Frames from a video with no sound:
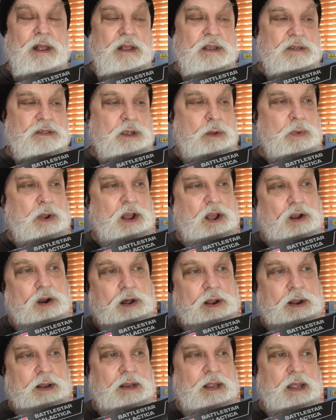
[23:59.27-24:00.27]
So when I
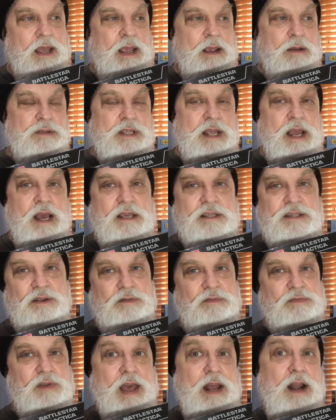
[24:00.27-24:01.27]
got it, it was a case
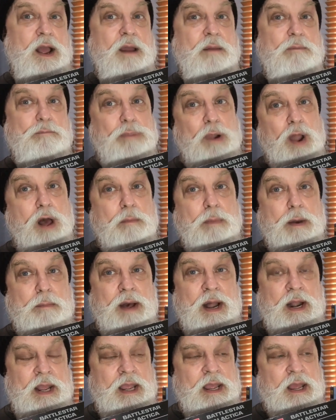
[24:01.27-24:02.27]
of, had I blown my
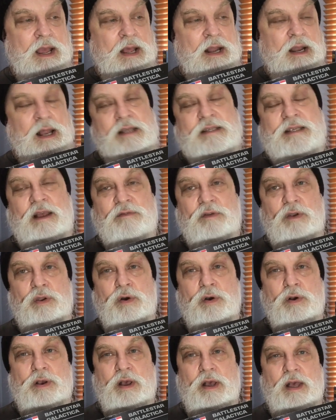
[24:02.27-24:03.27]
money, let's have a
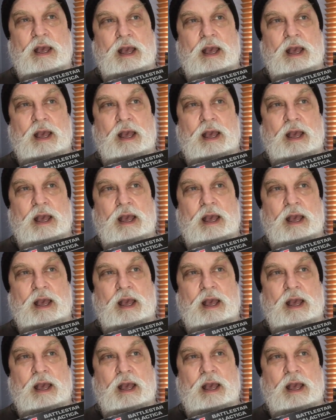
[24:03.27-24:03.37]
look.